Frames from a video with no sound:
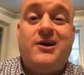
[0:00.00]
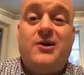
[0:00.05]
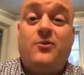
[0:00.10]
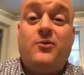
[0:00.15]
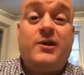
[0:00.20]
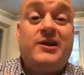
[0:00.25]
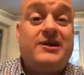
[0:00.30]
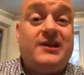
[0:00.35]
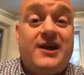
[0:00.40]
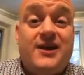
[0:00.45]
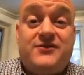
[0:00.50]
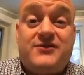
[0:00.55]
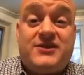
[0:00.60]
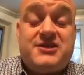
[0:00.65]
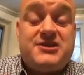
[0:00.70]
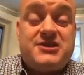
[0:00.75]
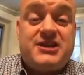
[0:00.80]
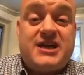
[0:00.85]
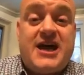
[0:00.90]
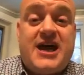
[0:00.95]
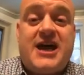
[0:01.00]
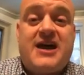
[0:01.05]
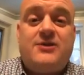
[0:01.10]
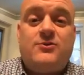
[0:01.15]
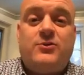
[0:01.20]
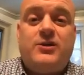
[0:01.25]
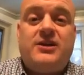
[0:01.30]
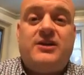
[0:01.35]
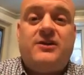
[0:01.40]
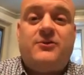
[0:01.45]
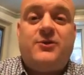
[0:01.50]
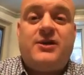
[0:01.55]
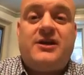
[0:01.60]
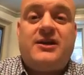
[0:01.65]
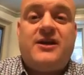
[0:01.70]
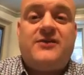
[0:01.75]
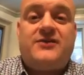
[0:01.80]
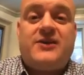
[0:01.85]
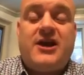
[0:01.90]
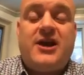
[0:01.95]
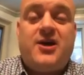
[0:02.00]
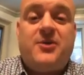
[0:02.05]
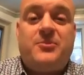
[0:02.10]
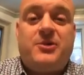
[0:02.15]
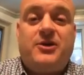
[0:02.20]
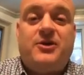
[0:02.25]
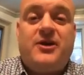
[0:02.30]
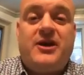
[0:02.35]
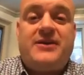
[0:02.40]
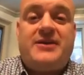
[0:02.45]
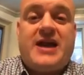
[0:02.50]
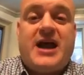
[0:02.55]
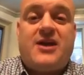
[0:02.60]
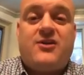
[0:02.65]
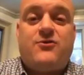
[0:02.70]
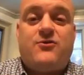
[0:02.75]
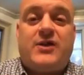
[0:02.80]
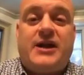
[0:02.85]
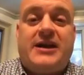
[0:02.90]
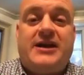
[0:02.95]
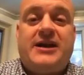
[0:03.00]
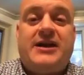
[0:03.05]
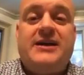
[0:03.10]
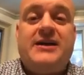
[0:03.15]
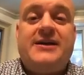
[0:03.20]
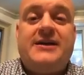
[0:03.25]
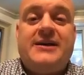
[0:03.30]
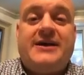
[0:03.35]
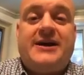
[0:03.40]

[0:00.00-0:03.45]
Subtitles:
We'd love to chat. We'd love to help you in that arena.